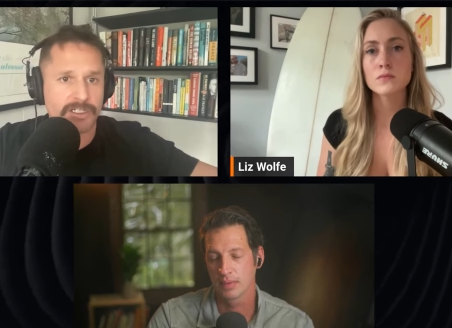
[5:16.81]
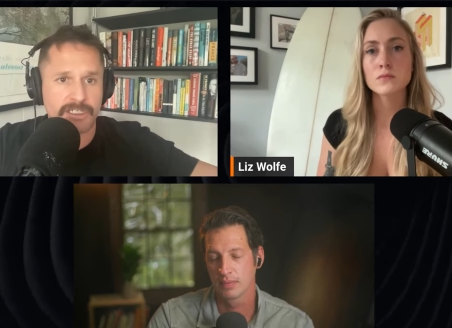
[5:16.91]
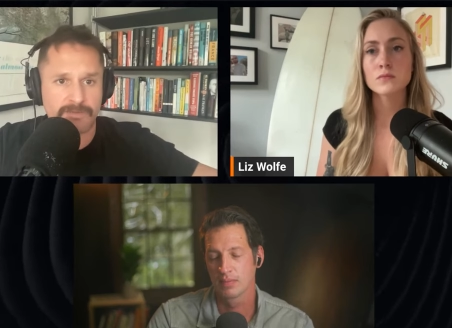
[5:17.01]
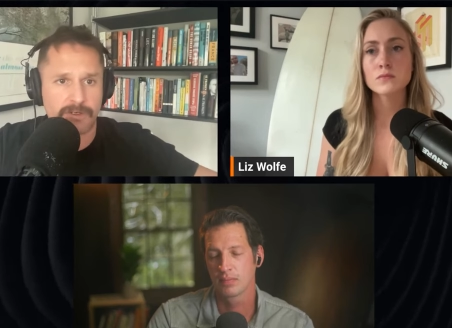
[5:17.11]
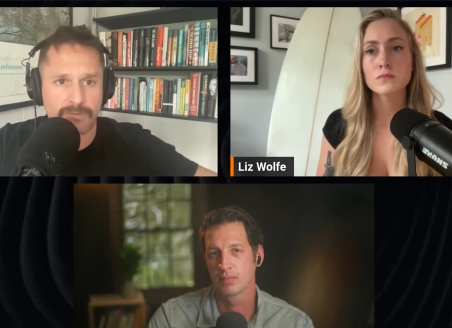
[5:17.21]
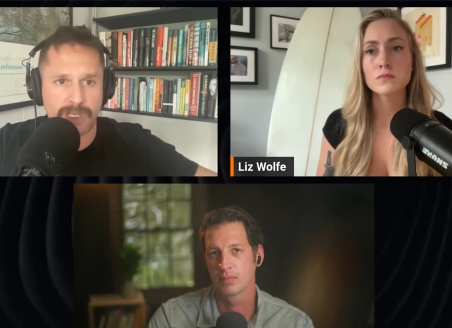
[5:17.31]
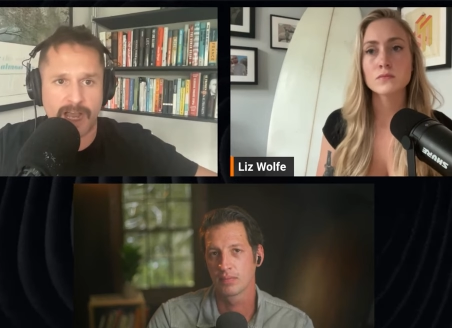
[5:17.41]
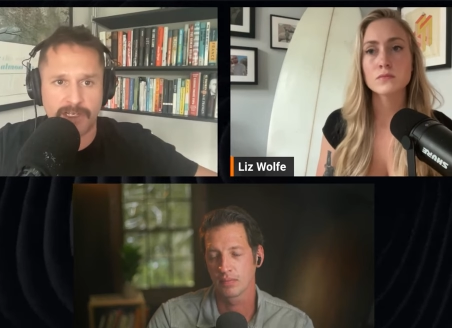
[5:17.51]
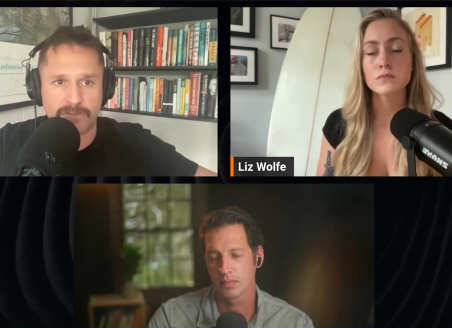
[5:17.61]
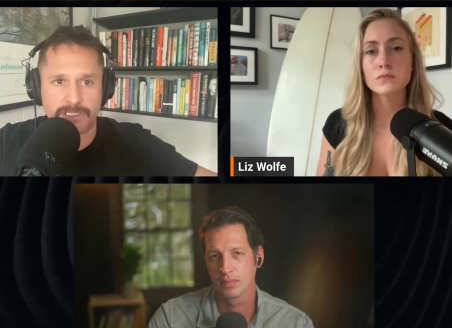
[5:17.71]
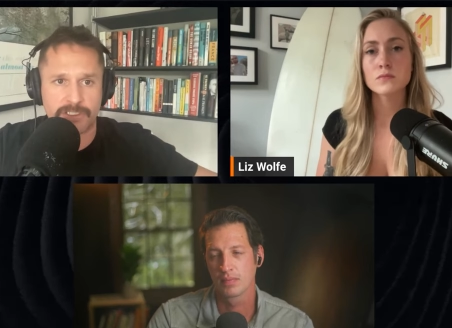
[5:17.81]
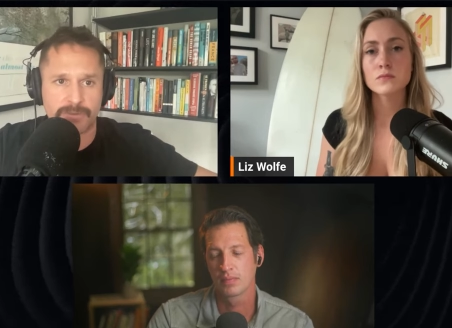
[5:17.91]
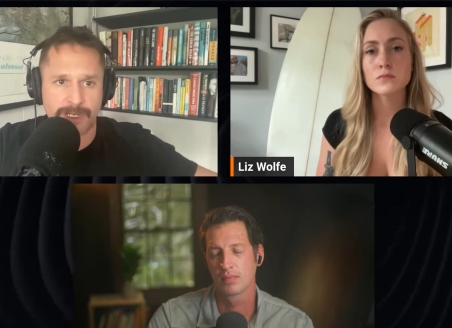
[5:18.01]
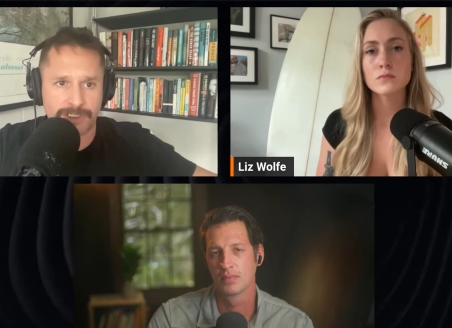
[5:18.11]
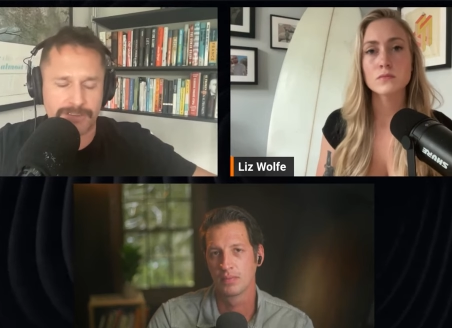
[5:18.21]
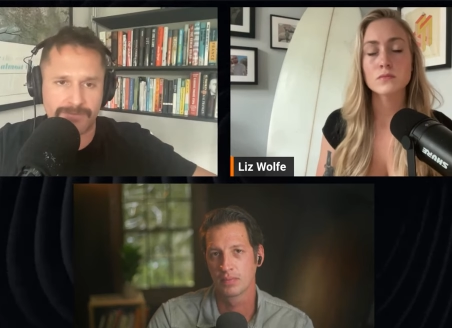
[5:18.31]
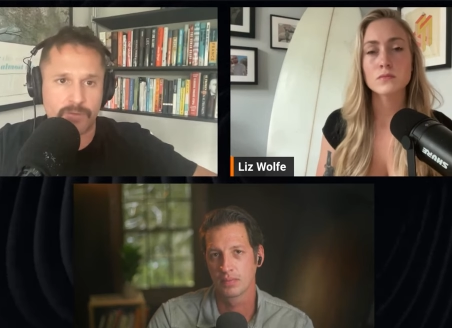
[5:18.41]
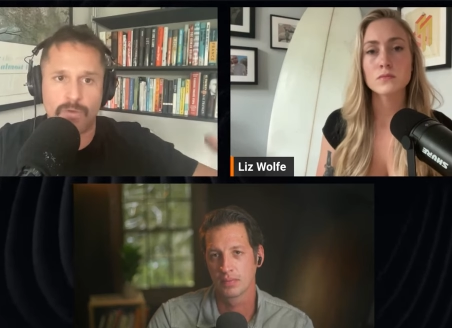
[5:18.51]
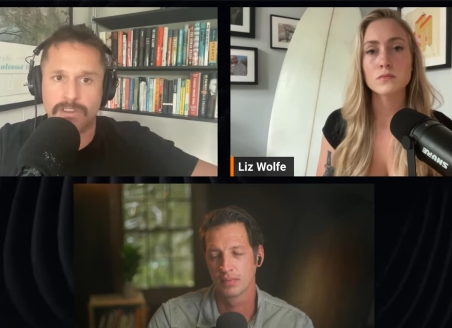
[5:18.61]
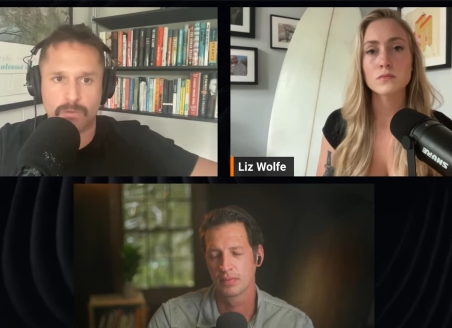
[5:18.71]
Speaker 1: you know, if we got into a situation, if there
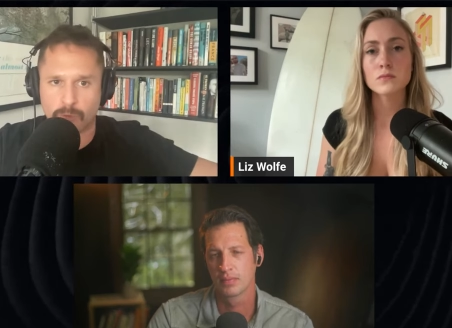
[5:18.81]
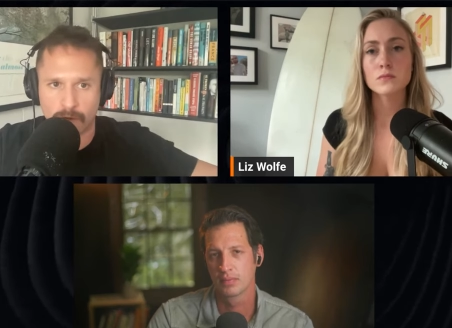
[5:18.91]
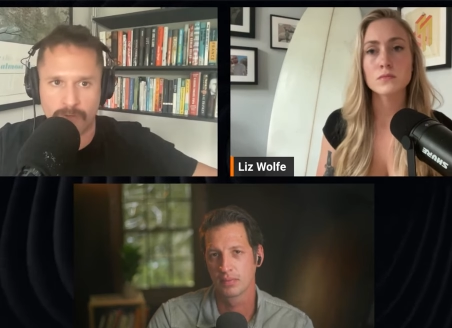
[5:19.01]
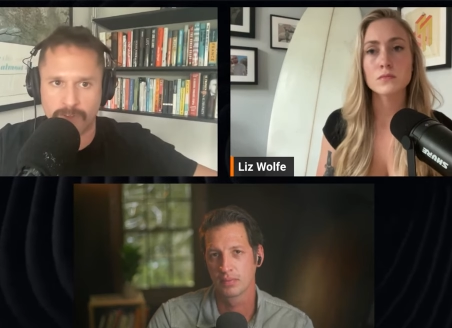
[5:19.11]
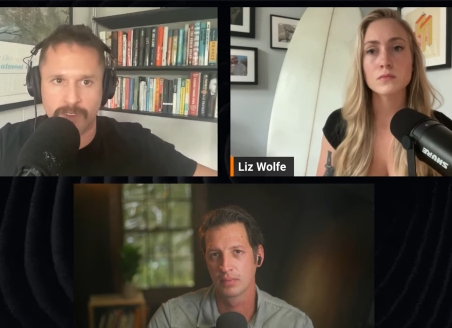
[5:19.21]
was a war over